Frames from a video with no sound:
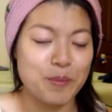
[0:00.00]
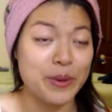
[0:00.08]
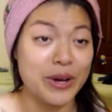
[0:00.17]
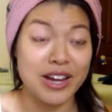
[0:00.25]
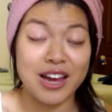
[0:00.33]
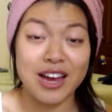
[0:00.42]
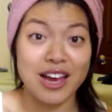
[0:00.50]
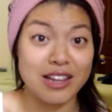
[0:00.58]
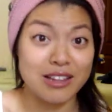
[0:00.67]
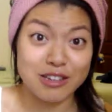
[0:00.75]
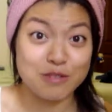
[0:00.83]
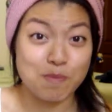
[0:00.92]
but I
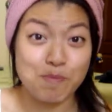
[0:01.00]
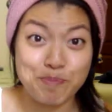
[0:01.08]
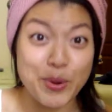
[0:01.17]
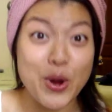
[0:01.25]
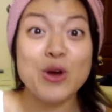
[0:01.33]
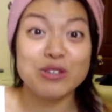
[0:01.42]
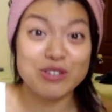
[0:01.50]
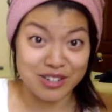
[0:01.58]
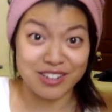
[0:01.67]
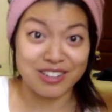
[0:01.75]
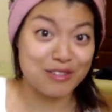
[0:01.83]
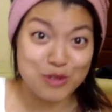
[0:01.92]
had just
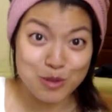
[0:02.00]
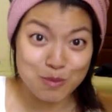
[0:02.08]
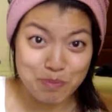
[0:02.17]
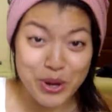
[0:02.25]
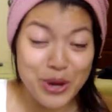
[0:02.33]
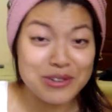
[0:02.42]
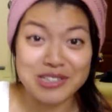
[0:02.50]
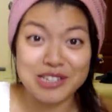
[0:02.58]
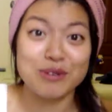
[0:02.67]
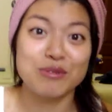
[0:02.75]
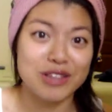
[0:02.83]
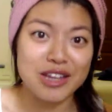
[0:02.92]

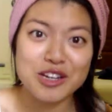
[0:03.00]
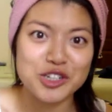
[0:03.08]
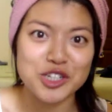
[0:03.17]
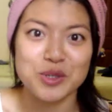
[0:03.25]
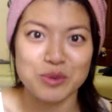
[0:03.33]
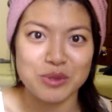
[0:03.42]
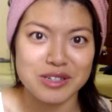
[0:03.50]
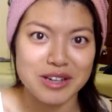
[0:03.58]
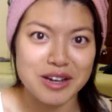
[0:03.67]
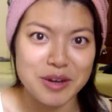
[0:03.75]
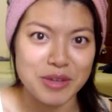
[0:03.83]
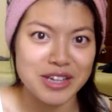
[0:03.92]
bursting with energy all the
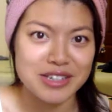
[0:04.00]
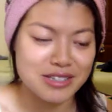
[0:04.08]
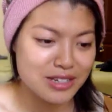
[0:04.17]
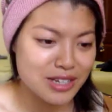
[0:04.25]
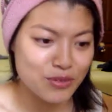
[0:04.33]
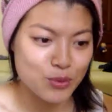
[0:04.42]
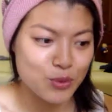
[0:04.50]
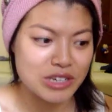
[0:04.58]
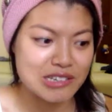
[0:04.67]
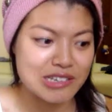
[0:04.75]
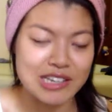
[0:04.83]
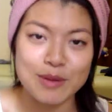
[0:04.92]
time. I didn't even want
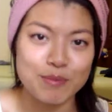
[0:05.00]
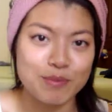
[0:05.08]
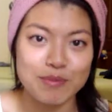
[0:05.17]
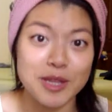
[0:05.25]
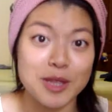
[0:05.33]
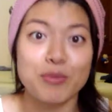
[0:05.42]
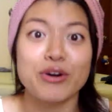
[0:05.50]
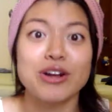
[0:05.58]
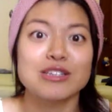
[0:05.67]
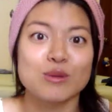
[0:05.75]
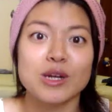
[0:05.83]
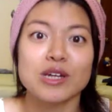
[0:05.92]
to sleep in the
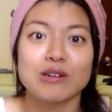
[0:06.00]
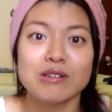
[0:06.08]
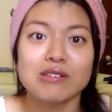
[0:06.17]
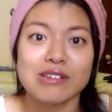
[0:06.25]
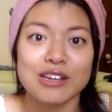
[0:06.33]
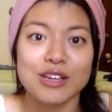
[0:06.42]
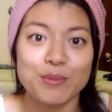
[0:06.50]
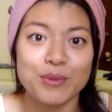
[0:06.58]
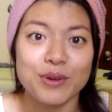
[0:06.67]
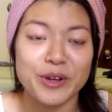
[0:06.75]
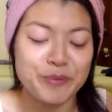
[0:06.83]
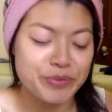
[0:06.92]
breaks when I could sleep,
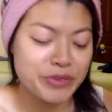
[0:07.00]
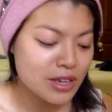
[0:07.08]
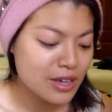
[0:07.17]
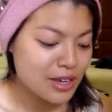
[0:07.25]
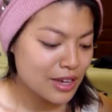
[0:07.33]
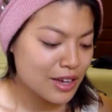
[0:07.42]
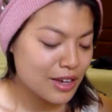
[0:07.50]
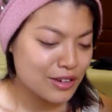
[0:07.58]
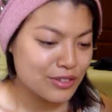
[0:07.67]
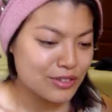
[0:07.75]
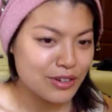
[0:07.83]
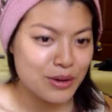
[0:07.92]
you know.
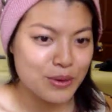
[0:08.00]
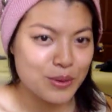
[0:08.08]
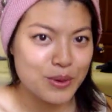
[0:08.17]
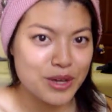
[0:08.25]
So